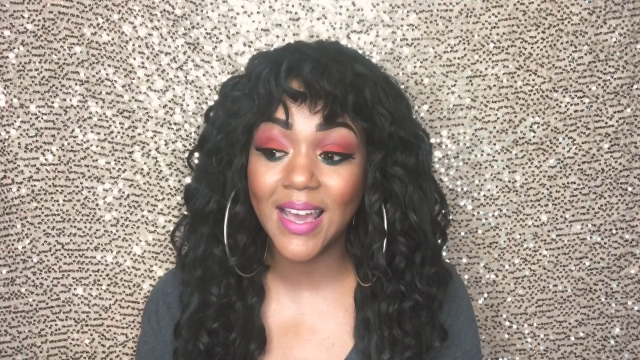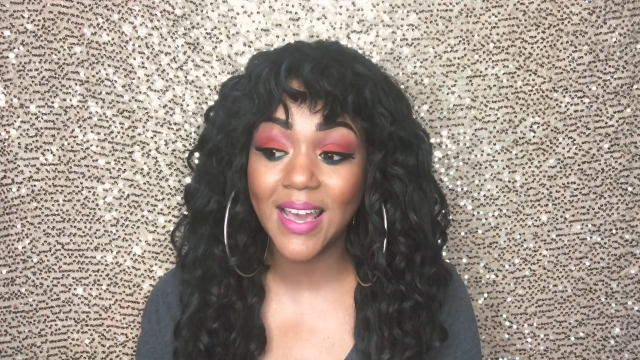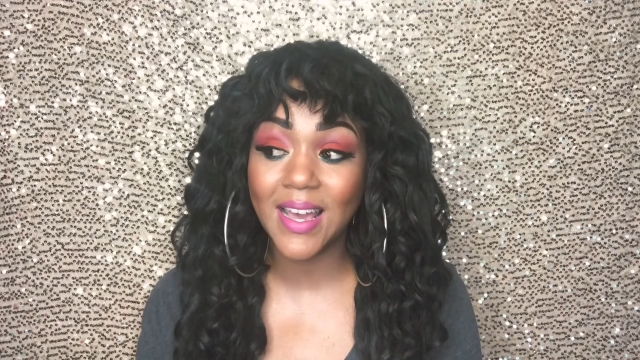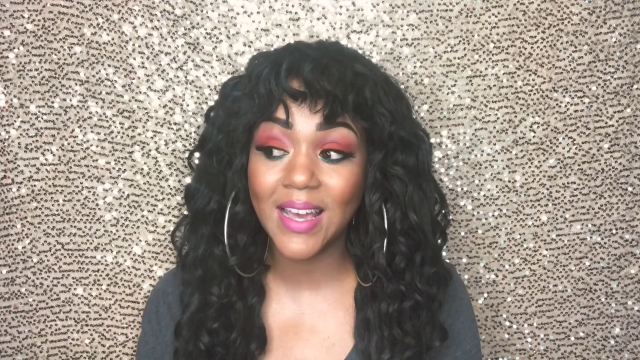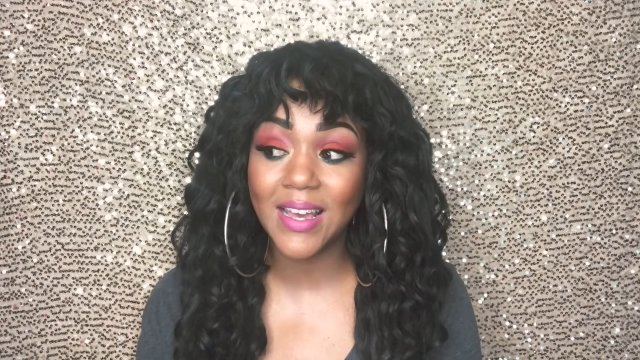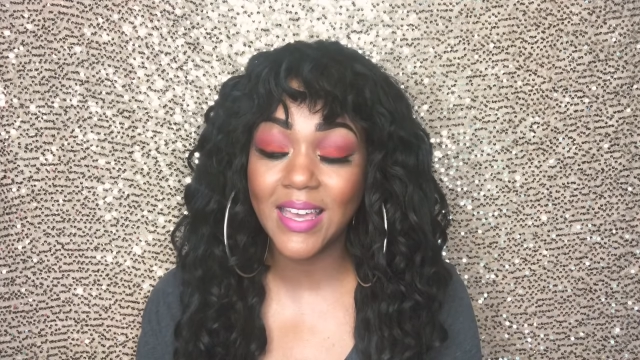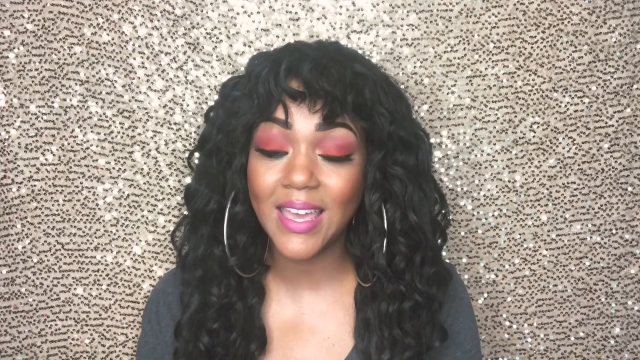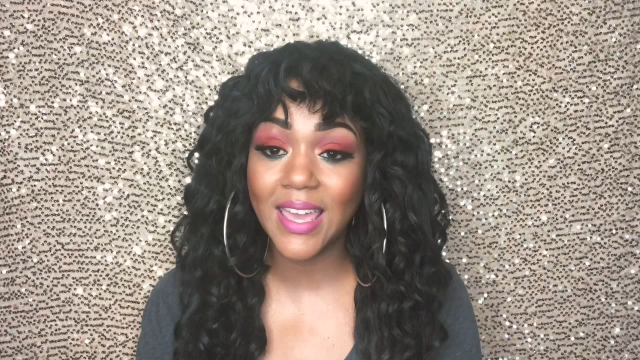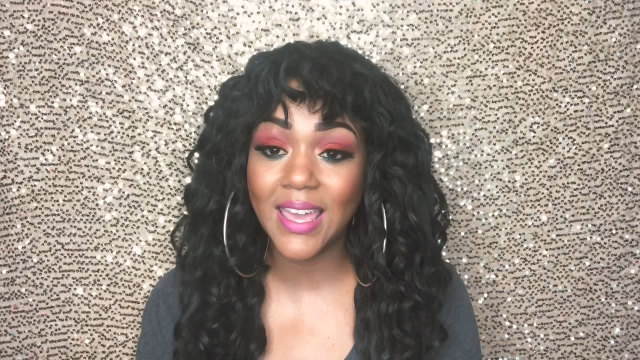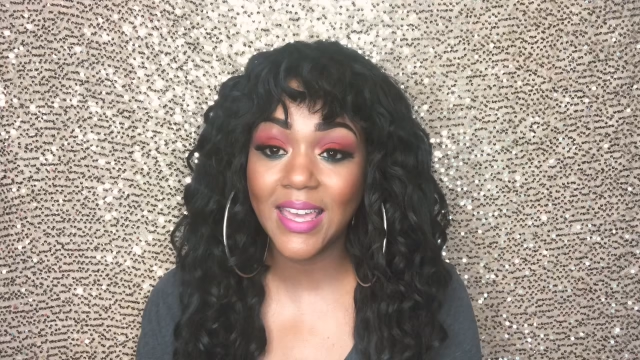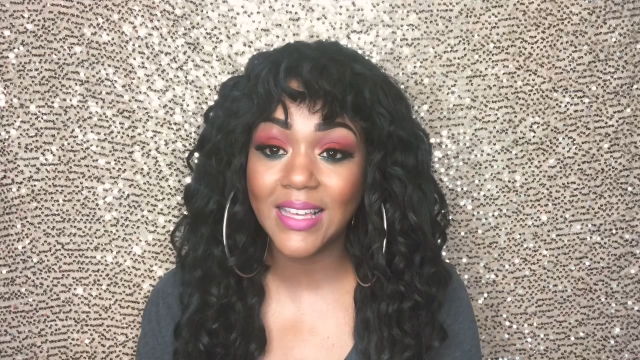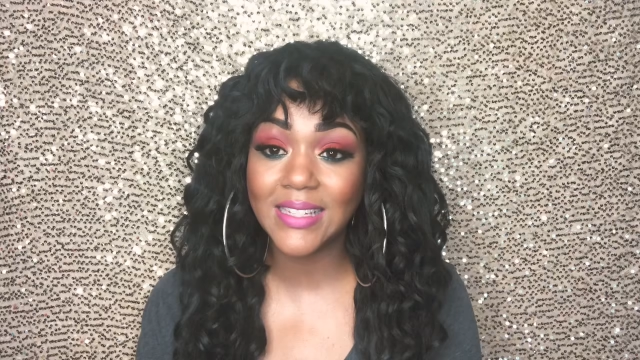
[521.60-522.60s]

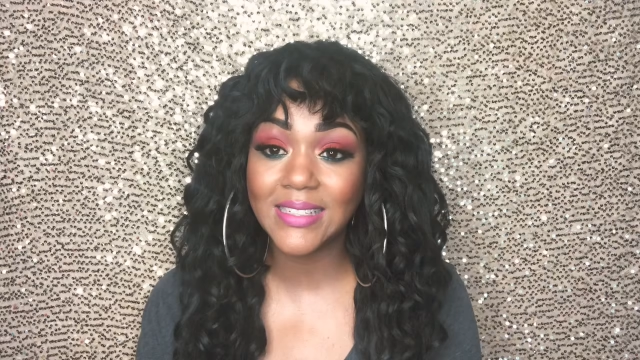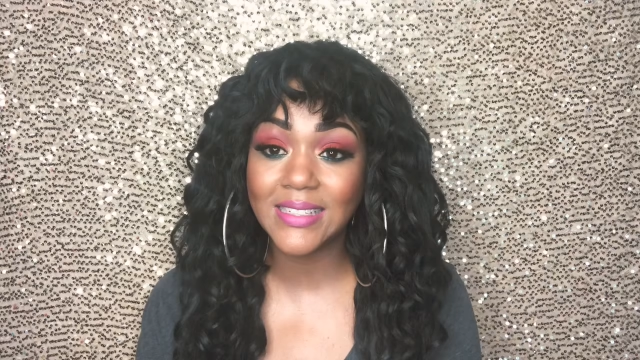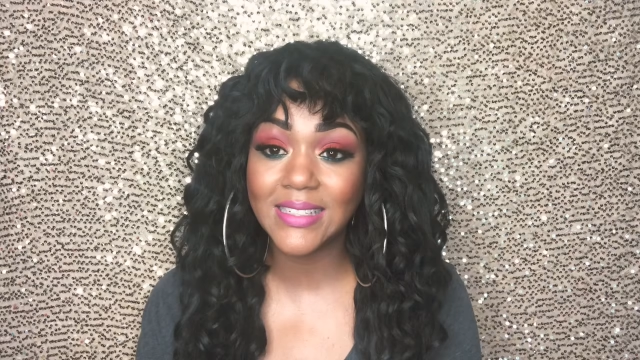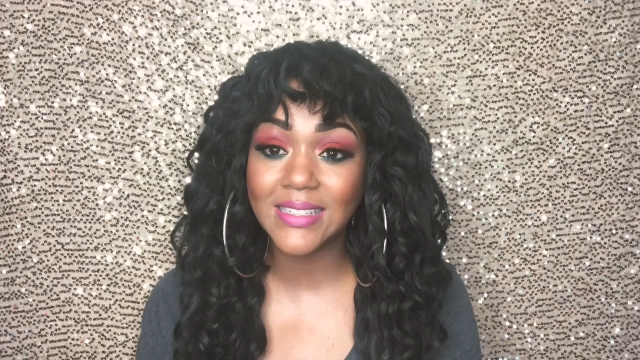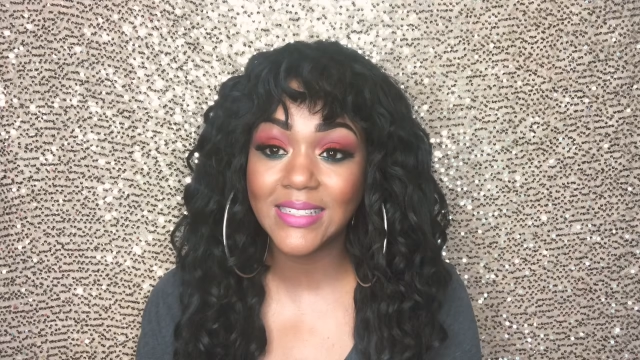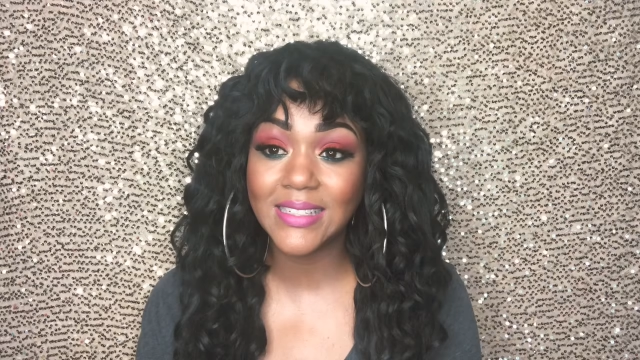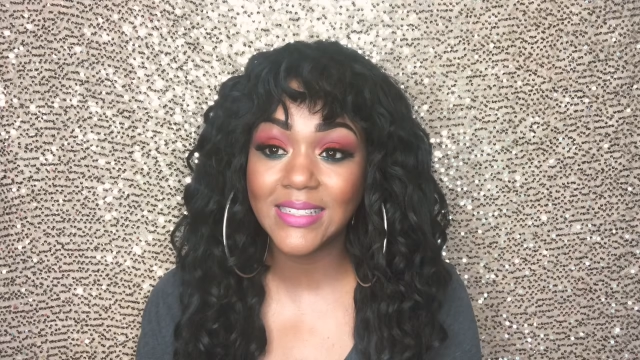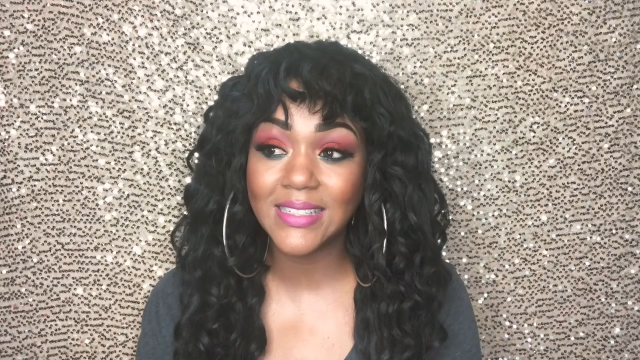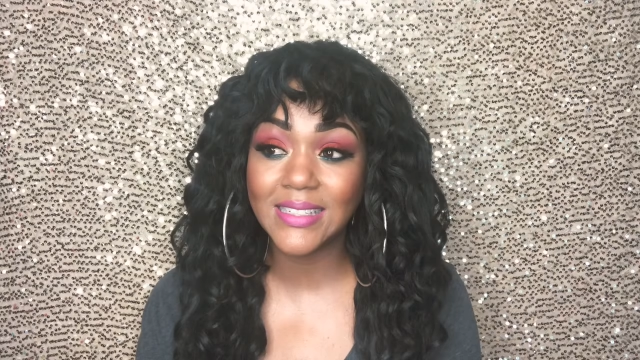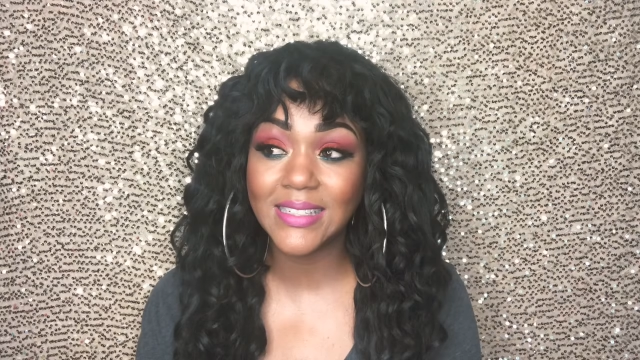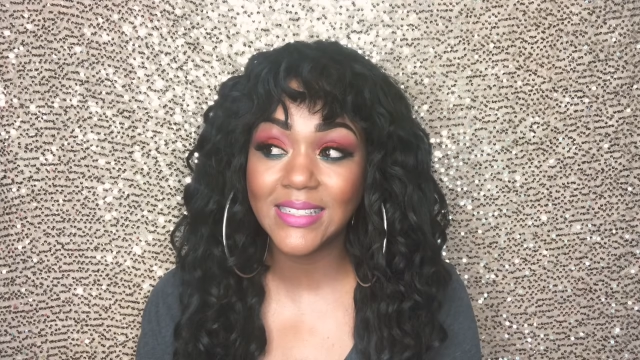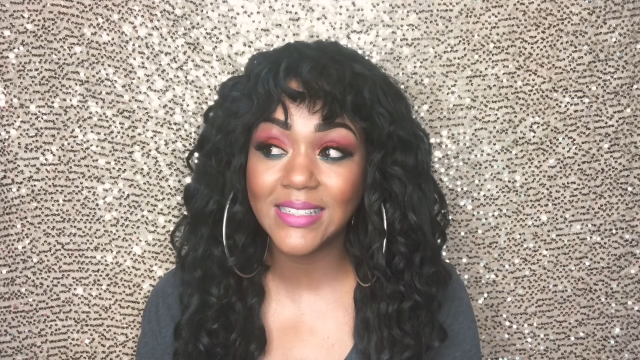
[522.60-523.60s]
And
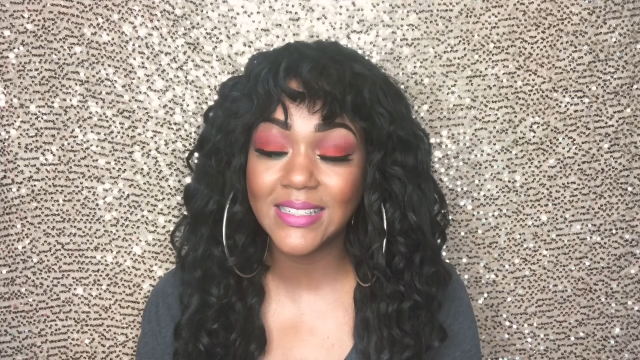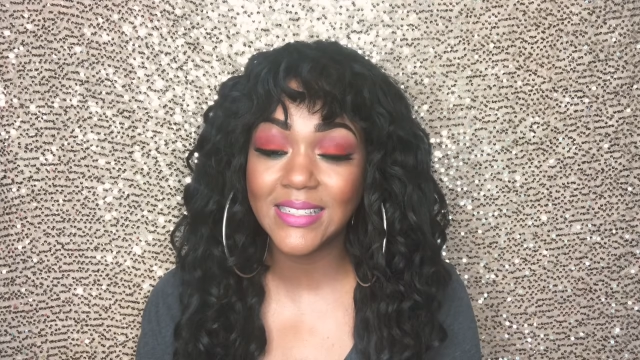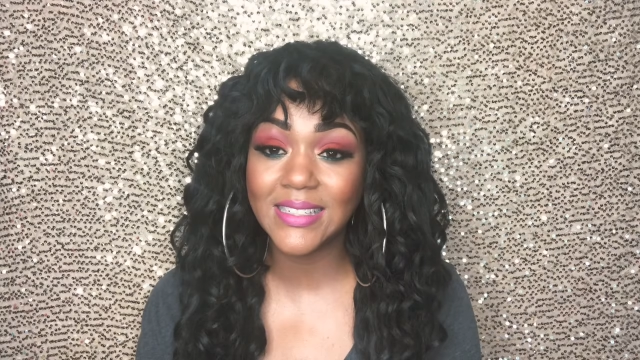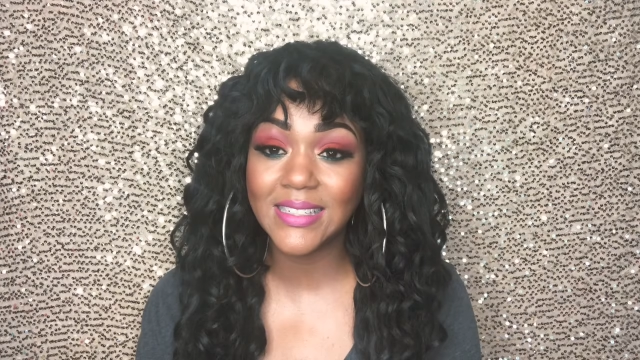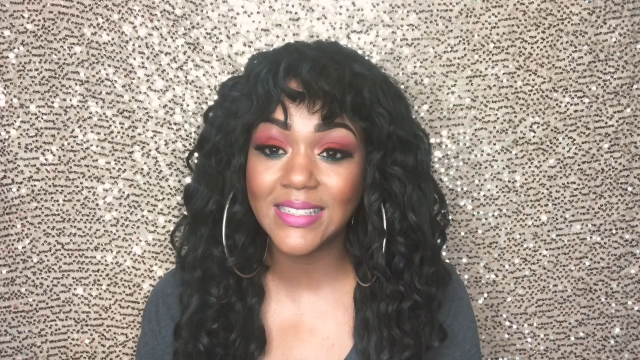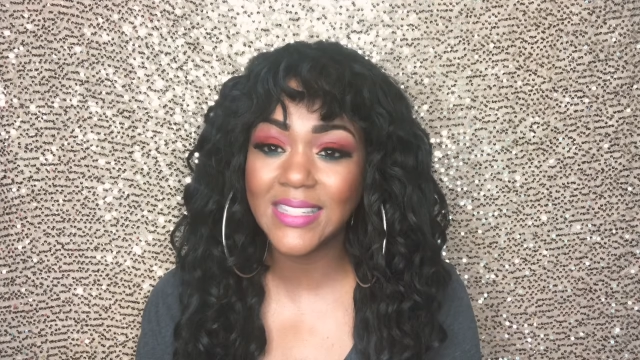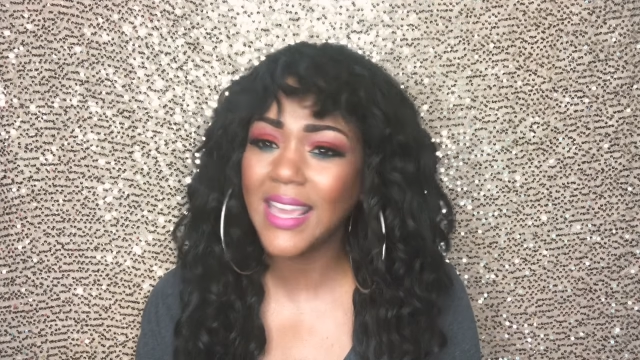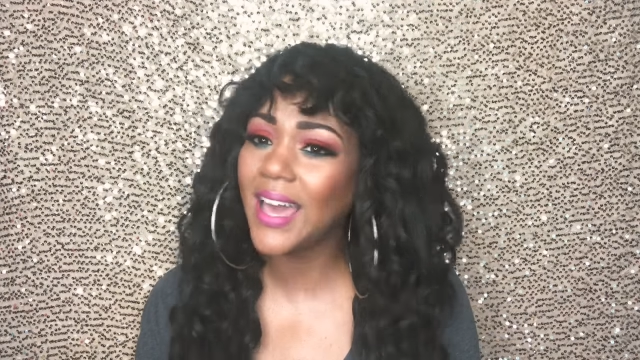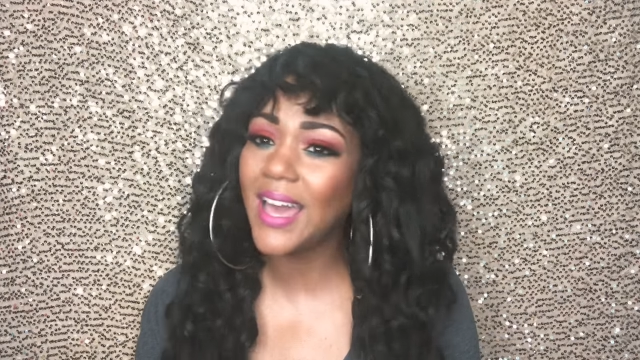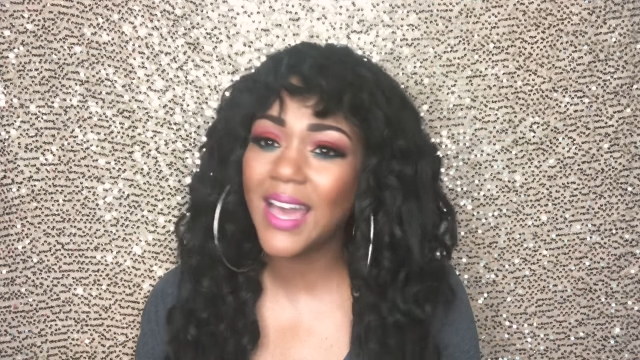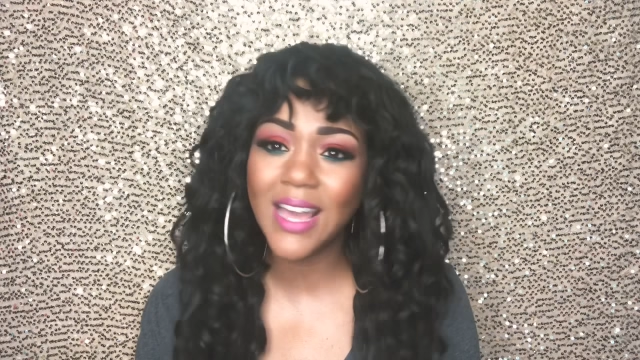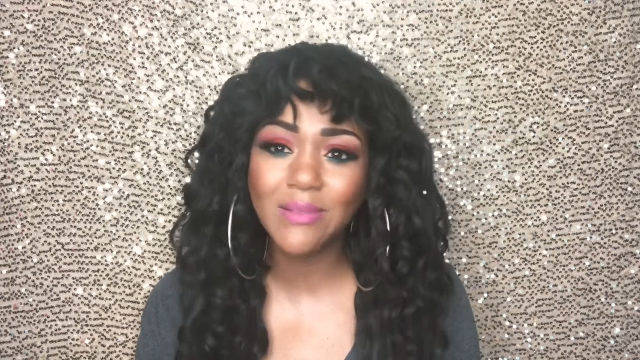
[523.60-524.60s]

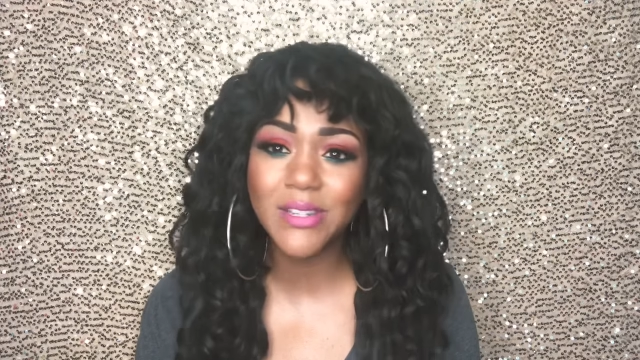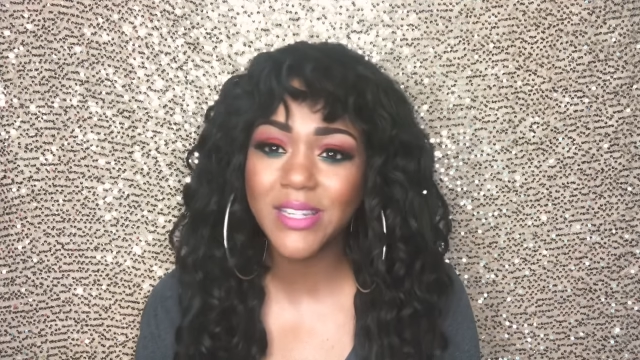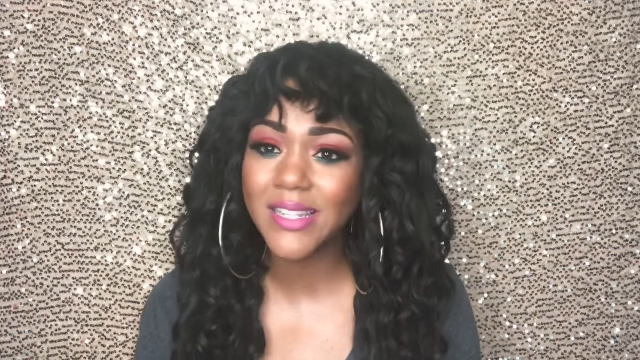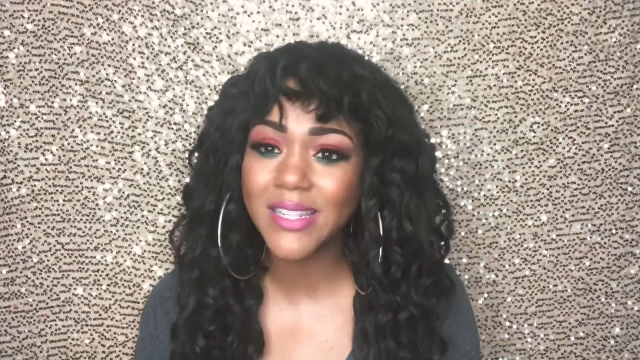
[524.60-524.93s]
yeah,